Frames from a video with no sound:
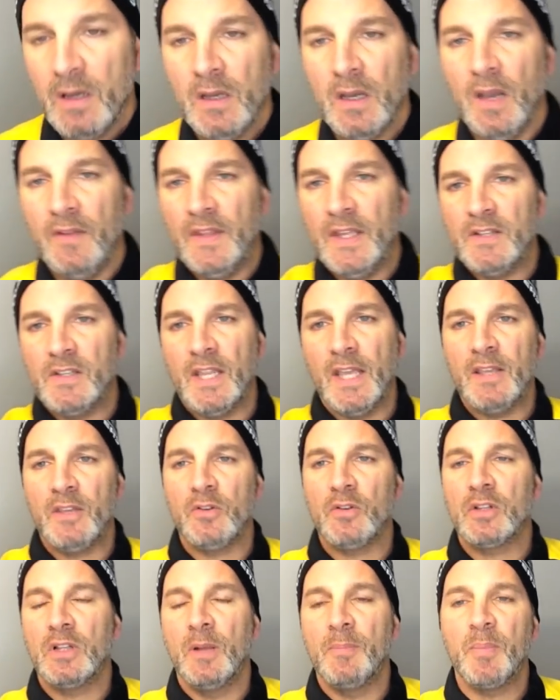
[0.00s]
And then take
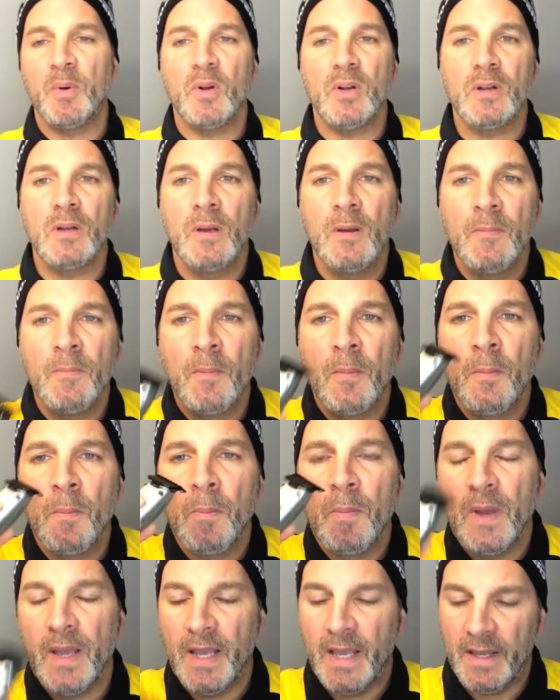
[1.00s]
your clipper
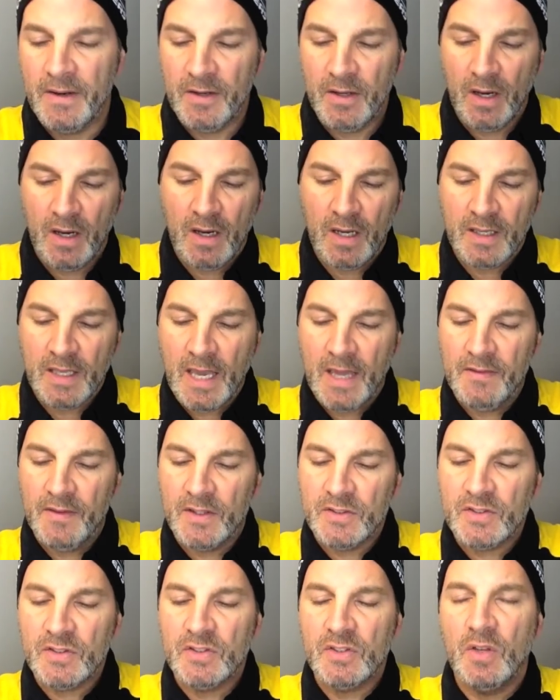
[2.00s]
and uh, again
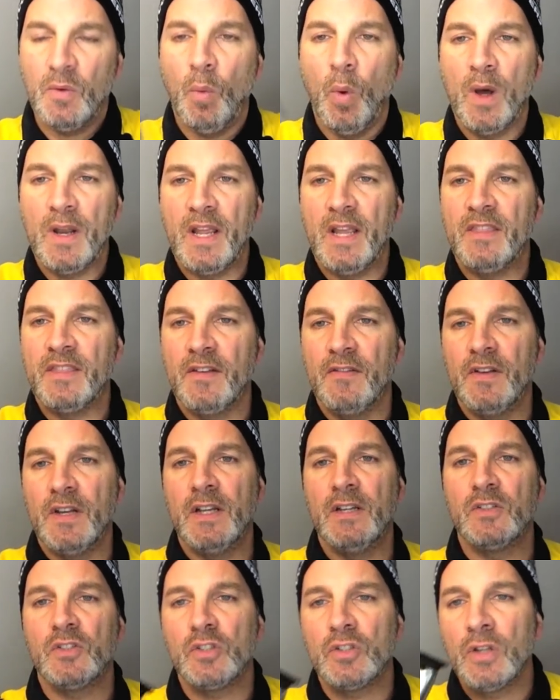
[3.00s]
this is the 1 8th of an
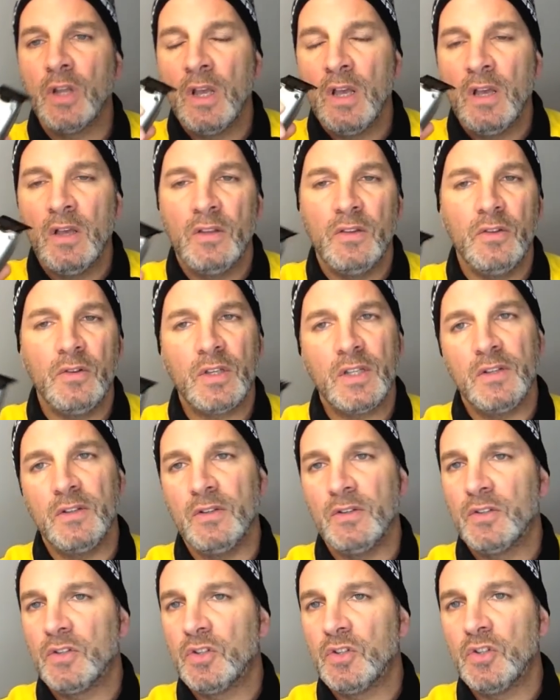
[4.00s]
inch you can
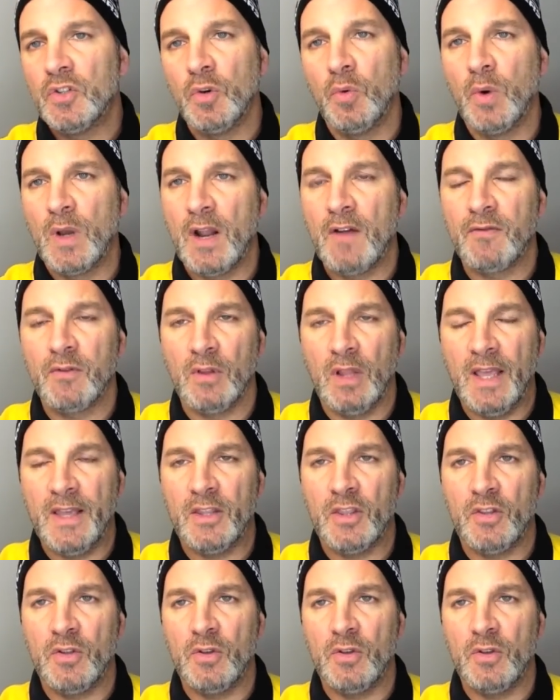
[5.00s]
do whatever length